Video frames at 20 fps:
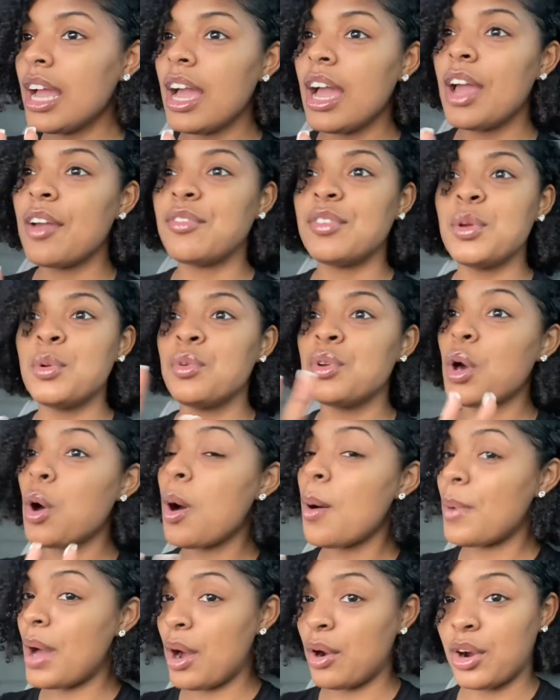if you know
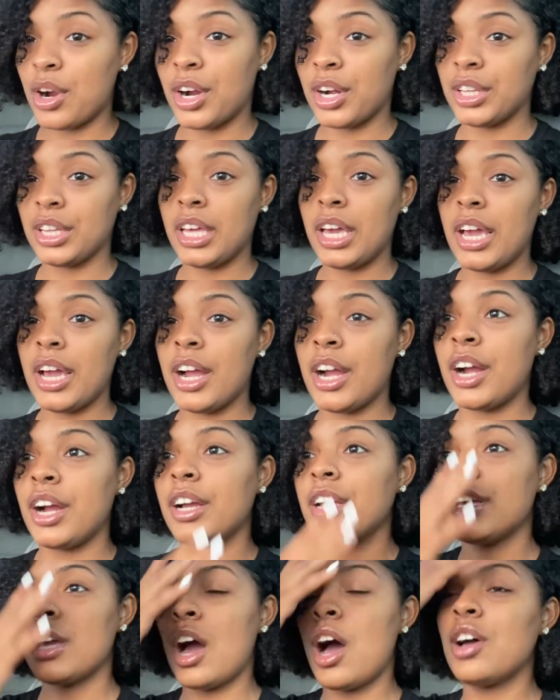about curly hair,
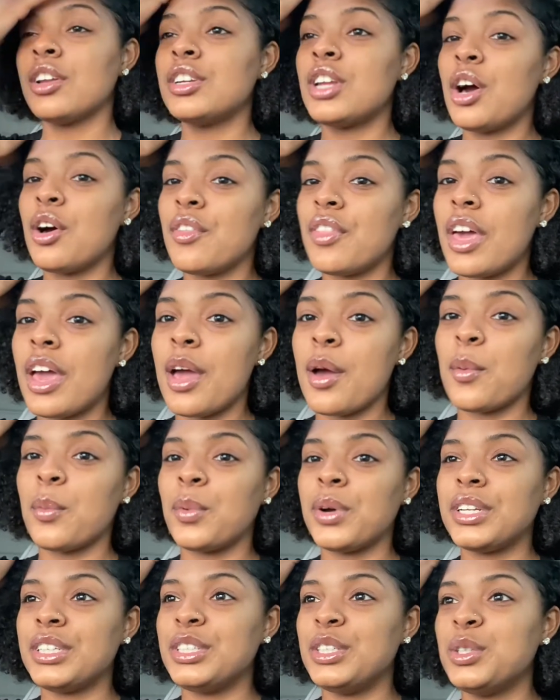y'all know that
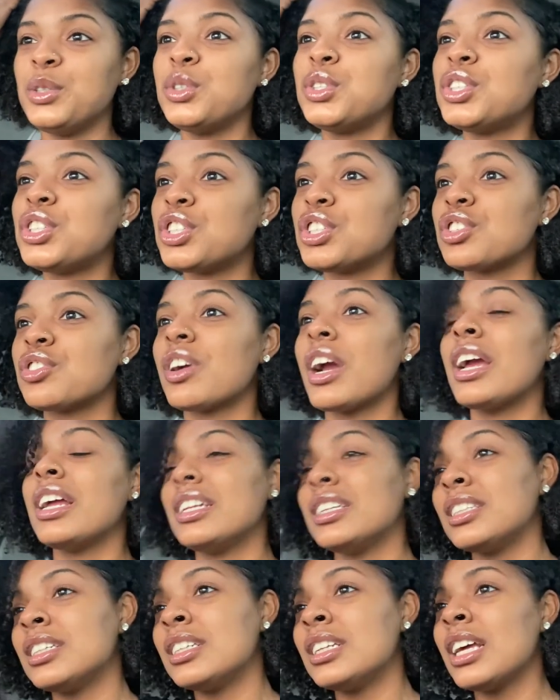when you
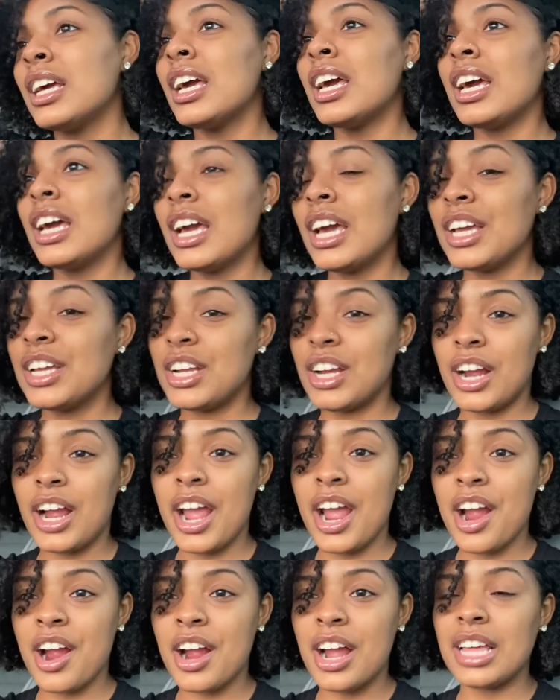straighten your
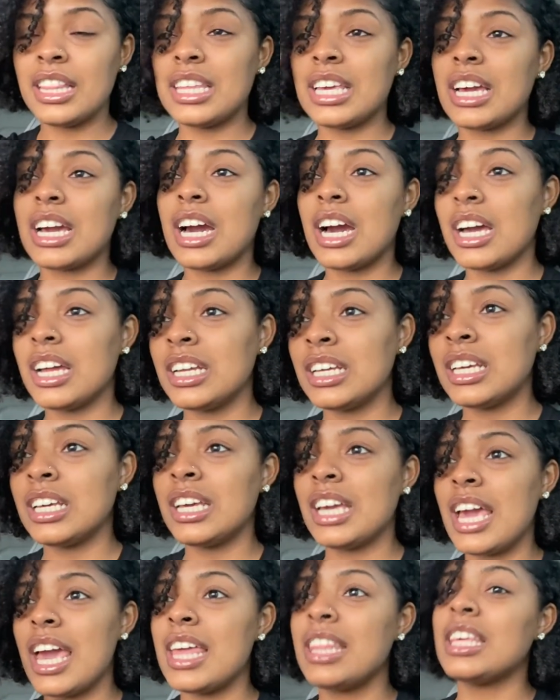hair and then cut it
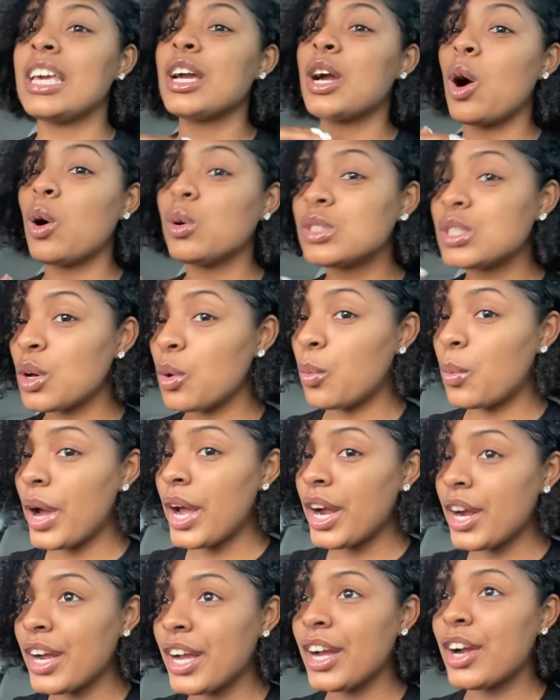and then go to
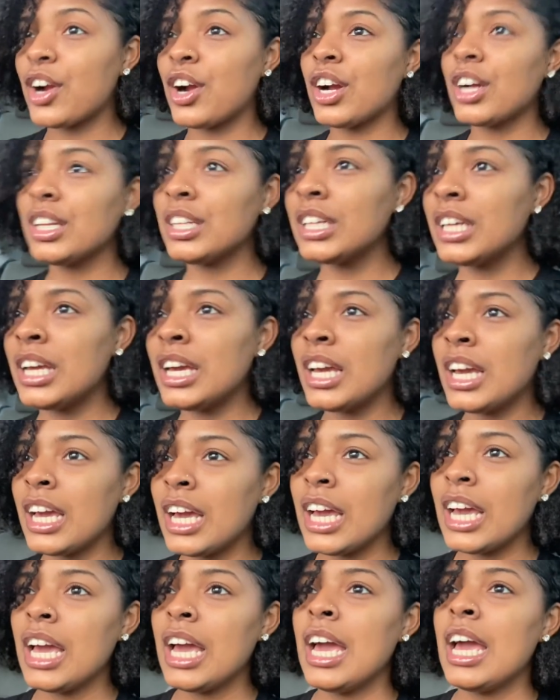wear it curly,
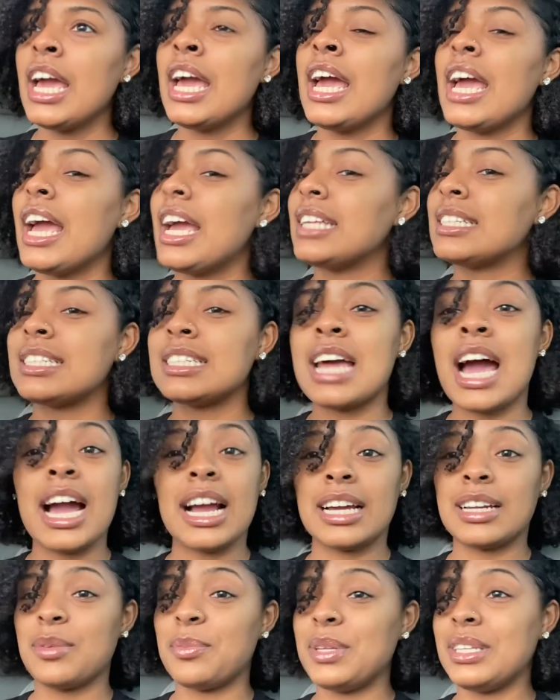it's not
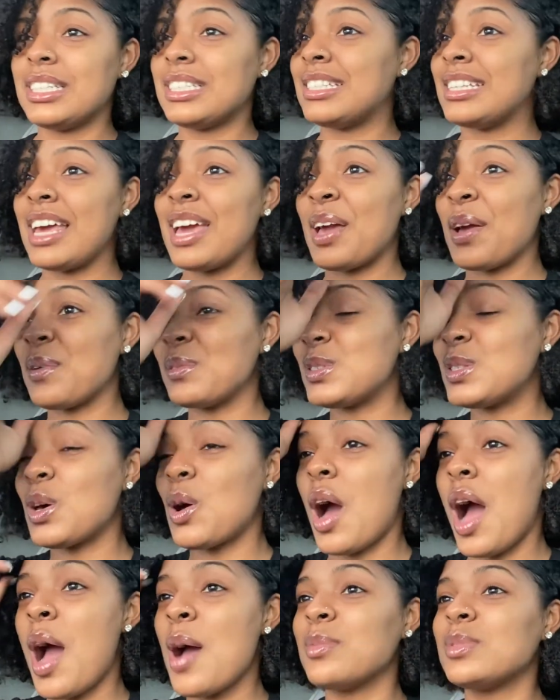gonna be the same. So
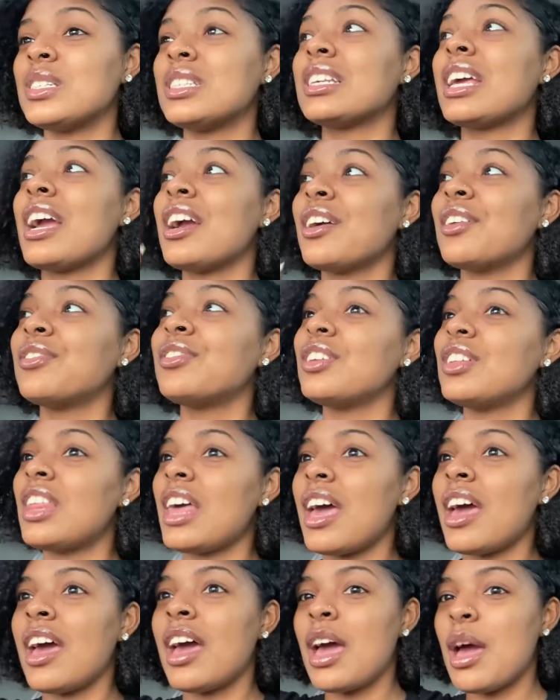I'm scared for
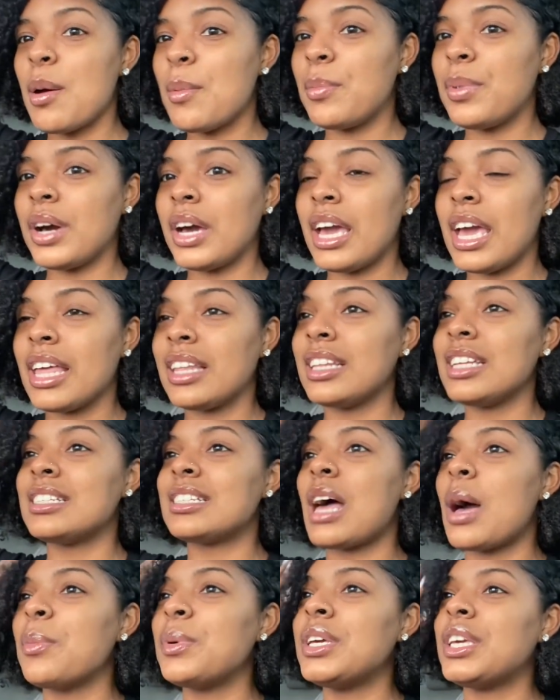that, but at least
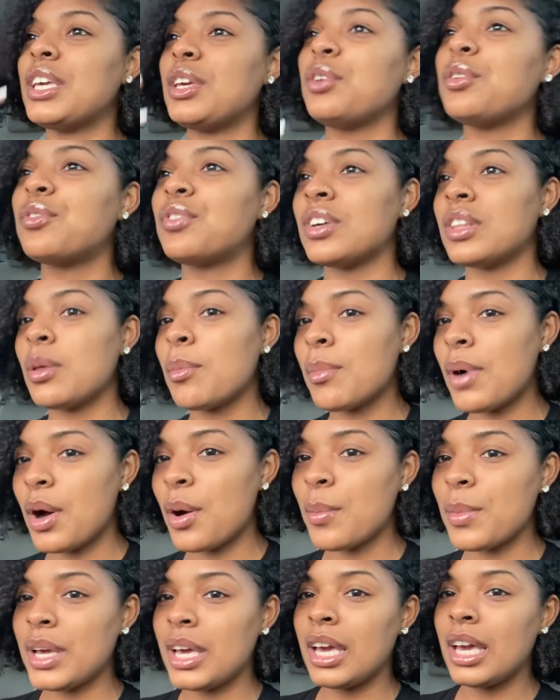I'll be cute for the
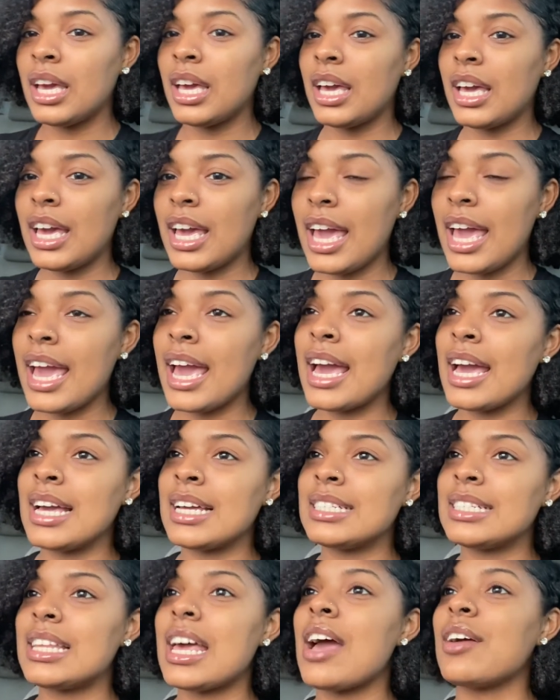moment
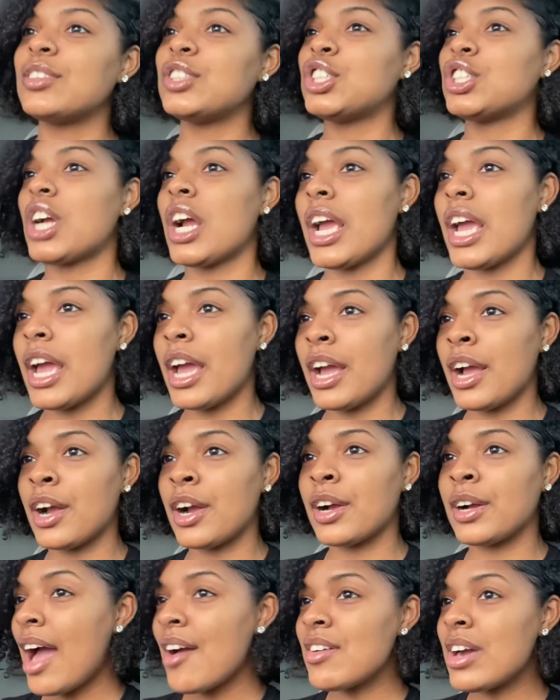and have straight
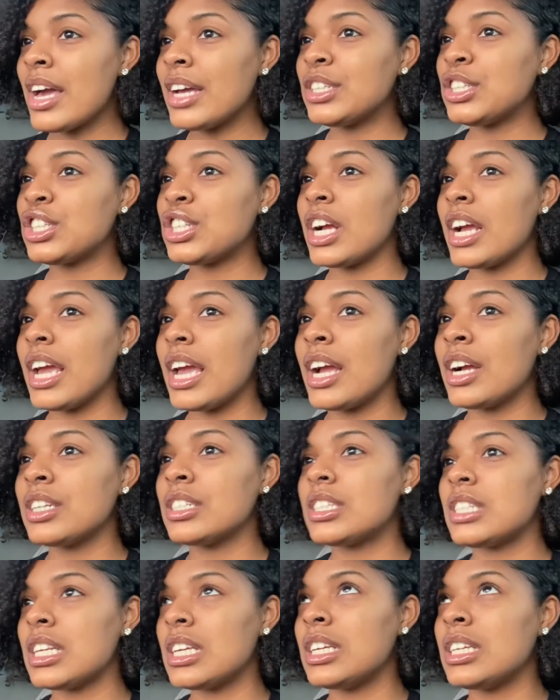hair. Haven't had straight hair
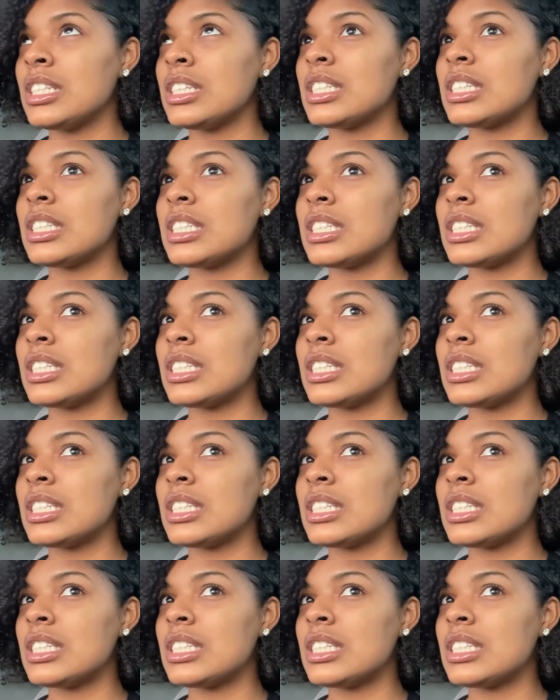since